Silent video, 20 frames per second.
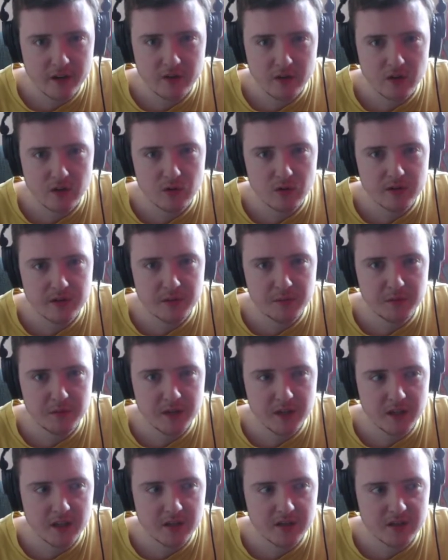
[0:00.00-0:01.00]
to record
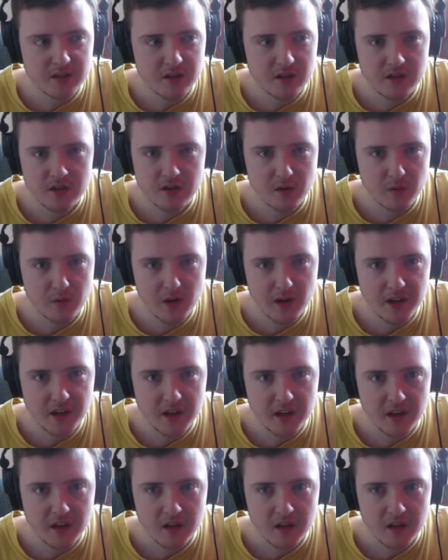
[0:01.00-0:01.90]
something and it's just not working.